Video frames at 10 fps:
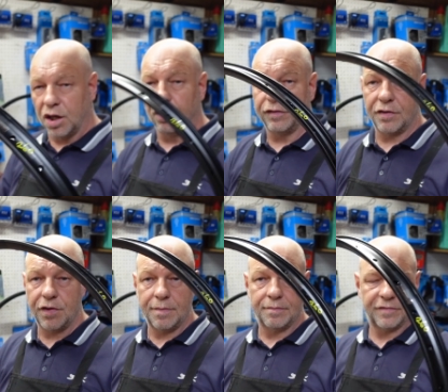Lovely
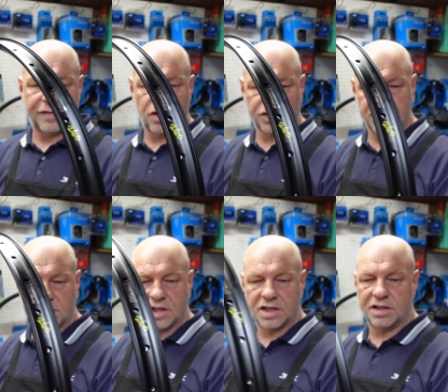rim,
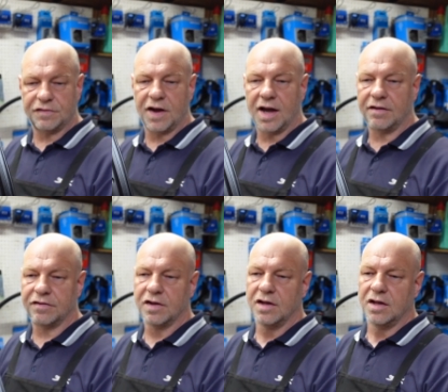Fortus 35.